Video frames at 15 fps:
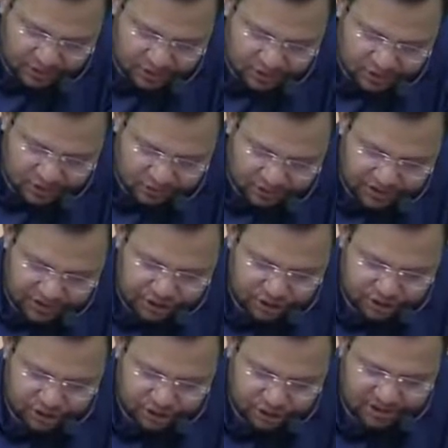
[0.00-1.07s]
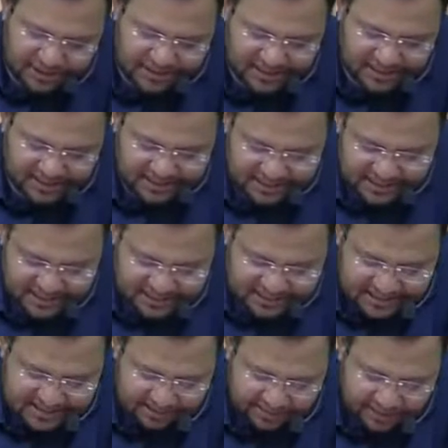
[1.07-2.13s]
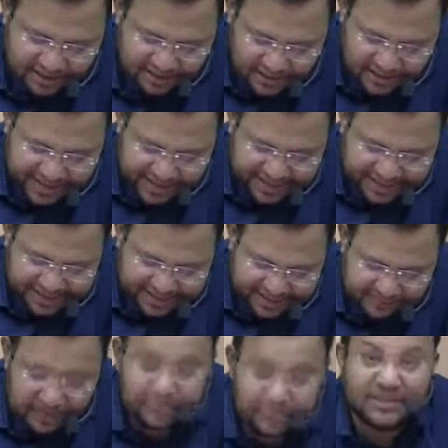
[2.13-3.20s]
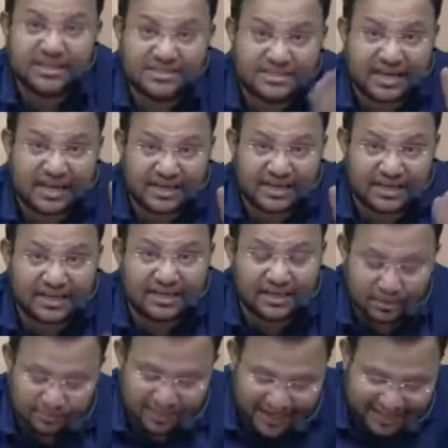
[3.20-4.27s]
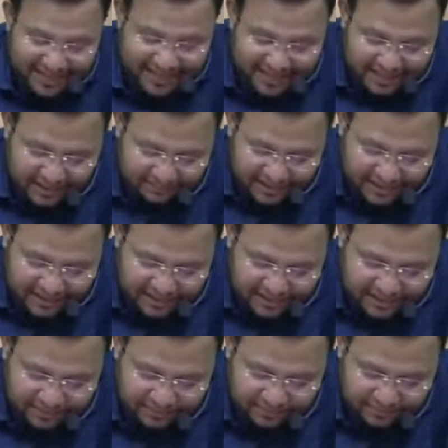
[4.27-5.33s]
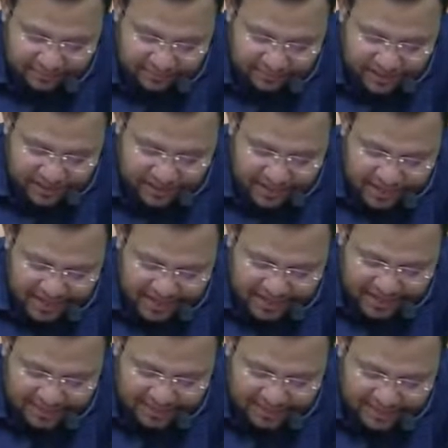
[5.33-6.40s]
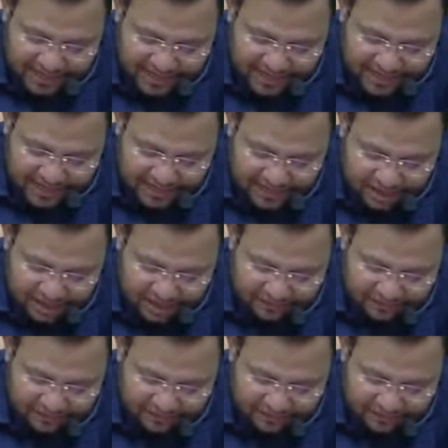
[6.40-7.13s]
So we should show this interest receivable. Entry will be, this is our income at the end of the year. At end of